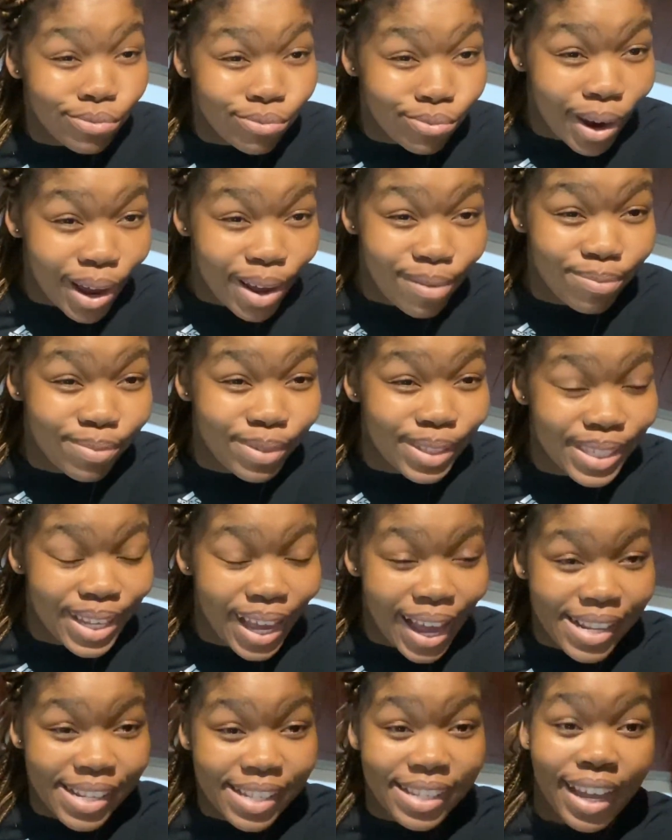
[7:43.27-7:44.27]
Right for
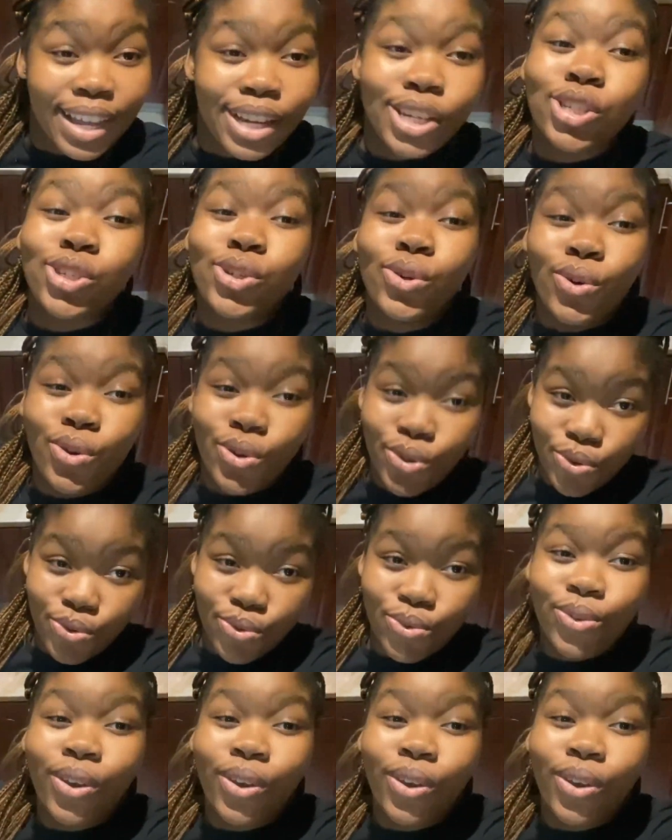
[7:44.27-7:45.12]
that, that boy, you